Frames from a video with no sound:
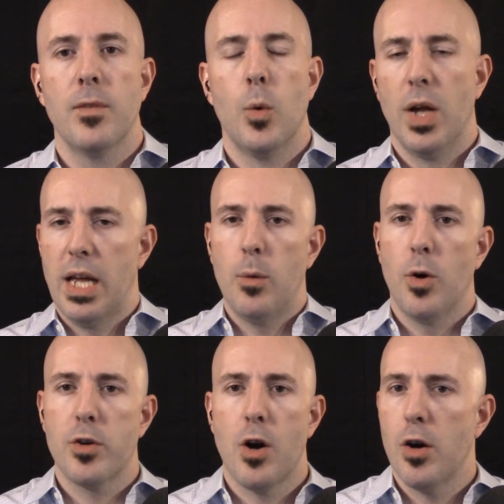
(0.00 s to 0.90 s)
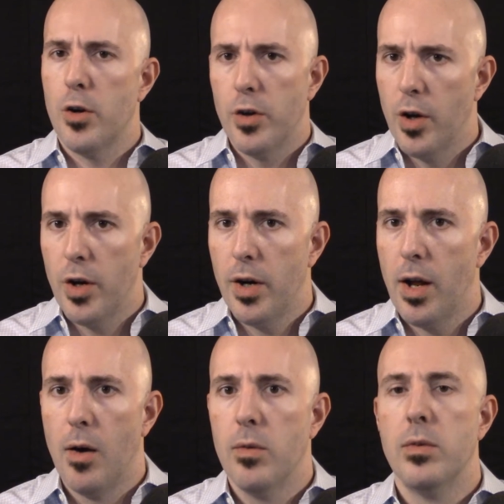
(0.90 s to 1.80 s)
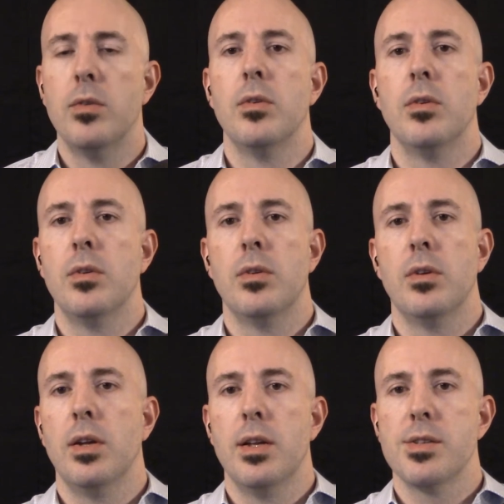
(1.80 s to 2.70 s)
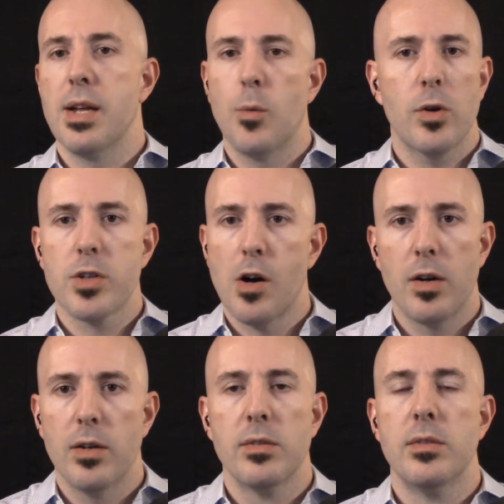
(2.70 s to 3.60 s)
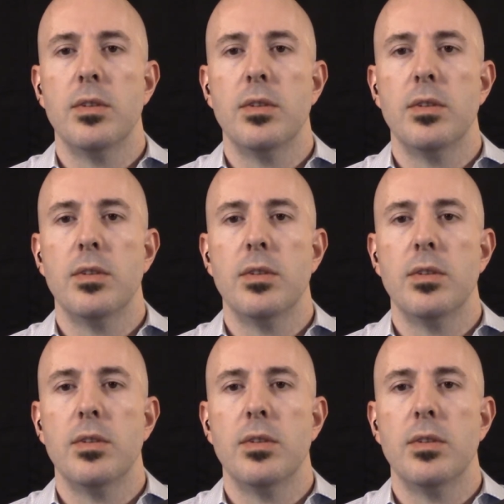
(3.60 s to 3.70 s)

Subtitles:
Well, I worked harder. No. It's not worked harder,